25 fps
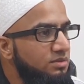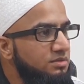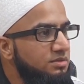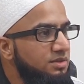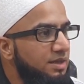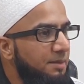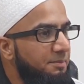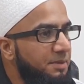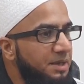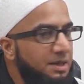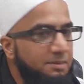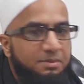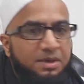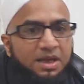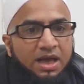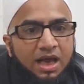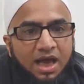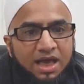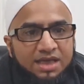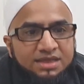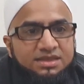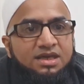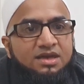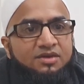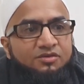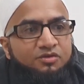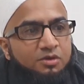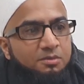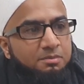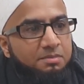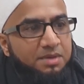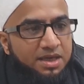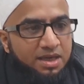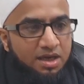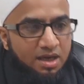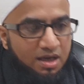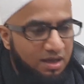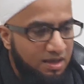that people ask him for
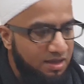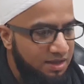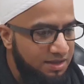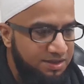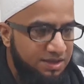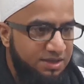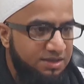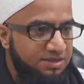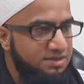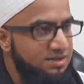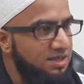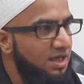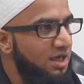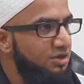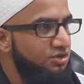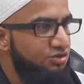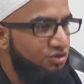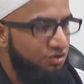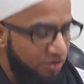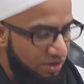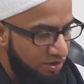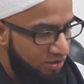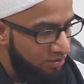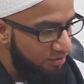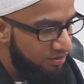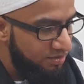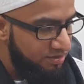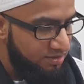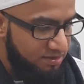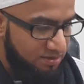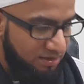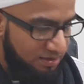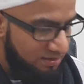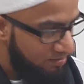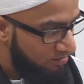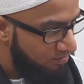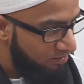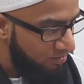bay'ah and his secretary looks
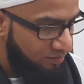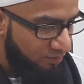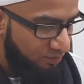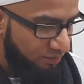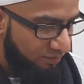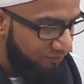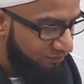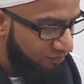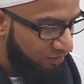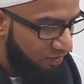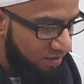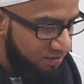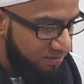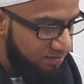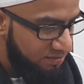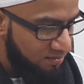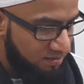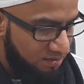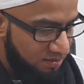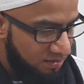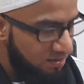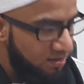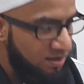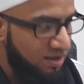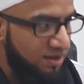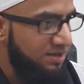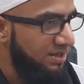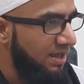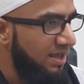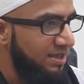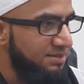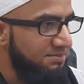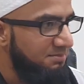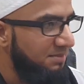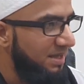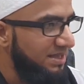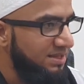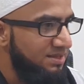that, look, we've got, he
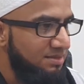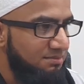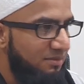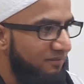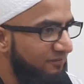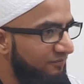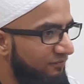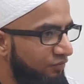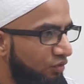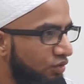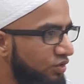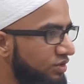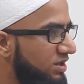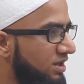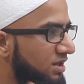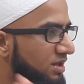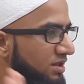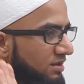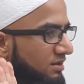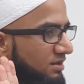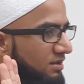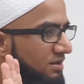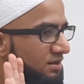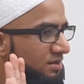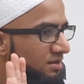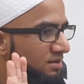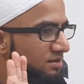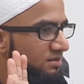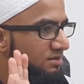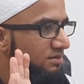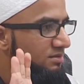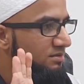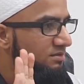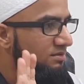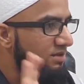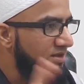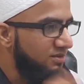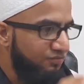takes maximum 40.
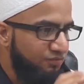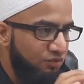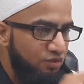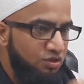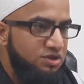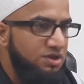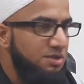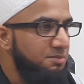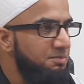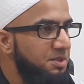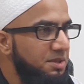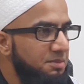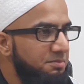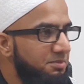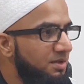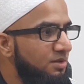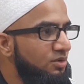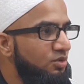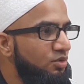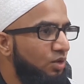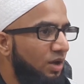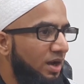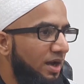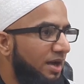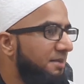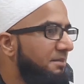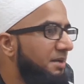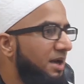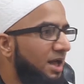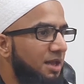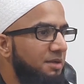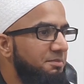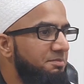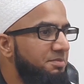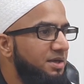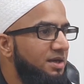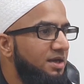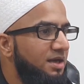There's 40 people who I'm
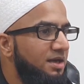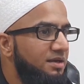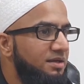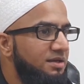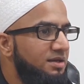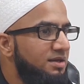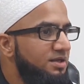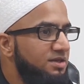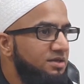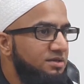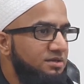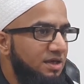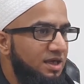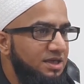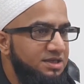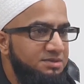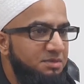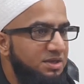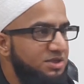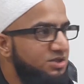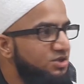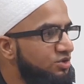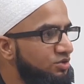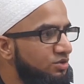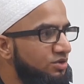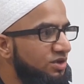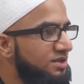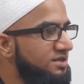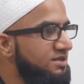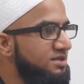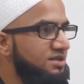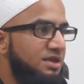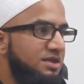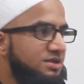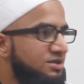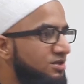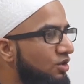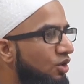helping and as my students,
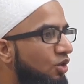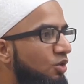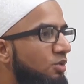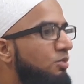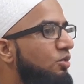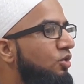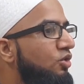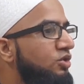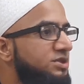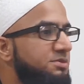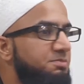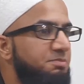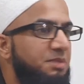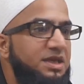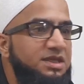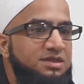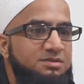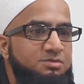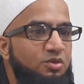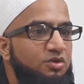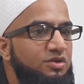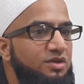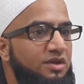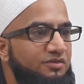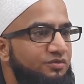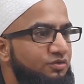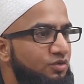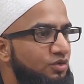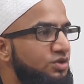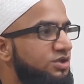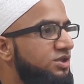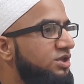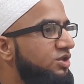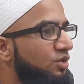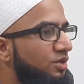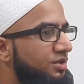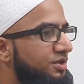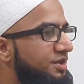there's no more space more than
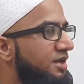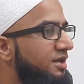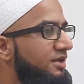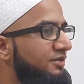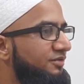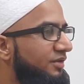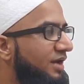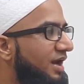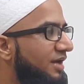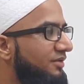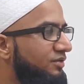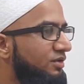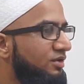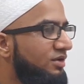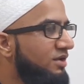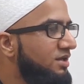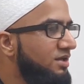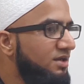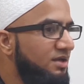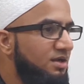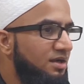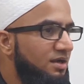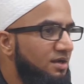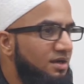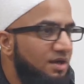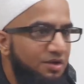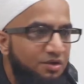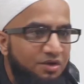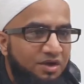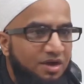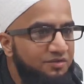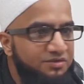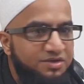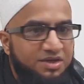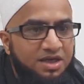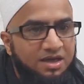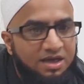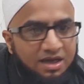40 or 35. Or I don't
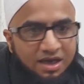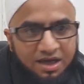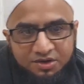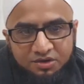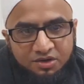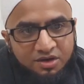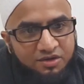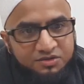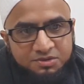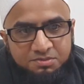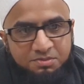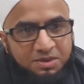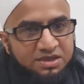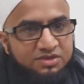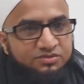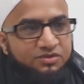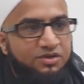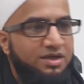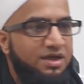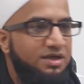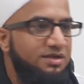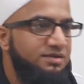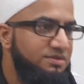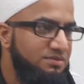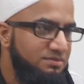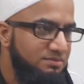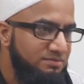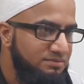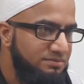have time, I don't have space for that.